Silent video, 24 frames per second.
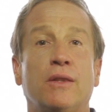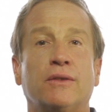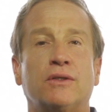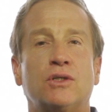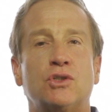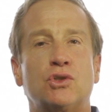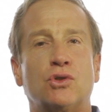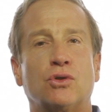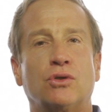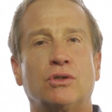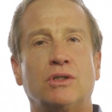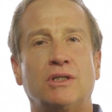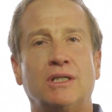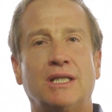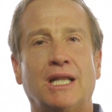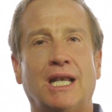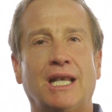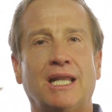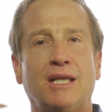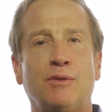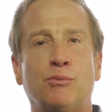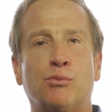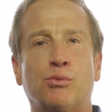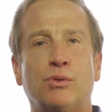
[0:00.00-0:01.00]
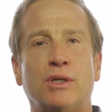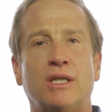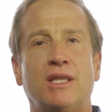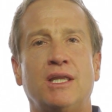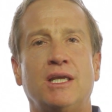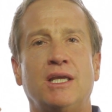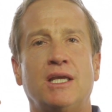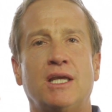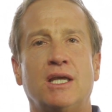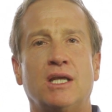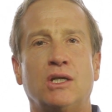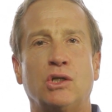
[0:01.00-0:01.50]
because you're literally
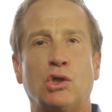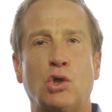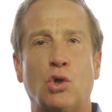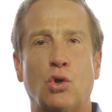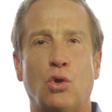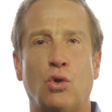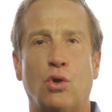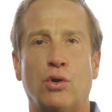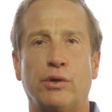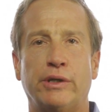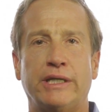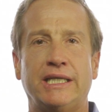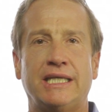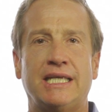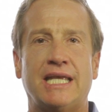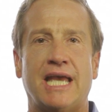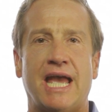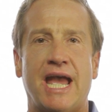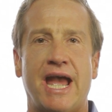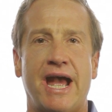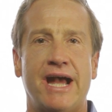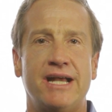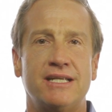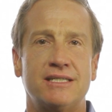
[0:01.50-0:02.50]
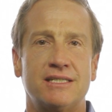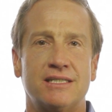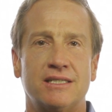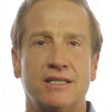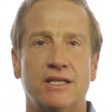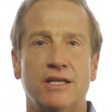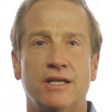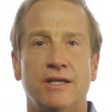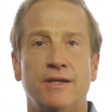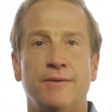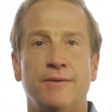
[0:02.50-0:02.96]
breathing in chlorine gas.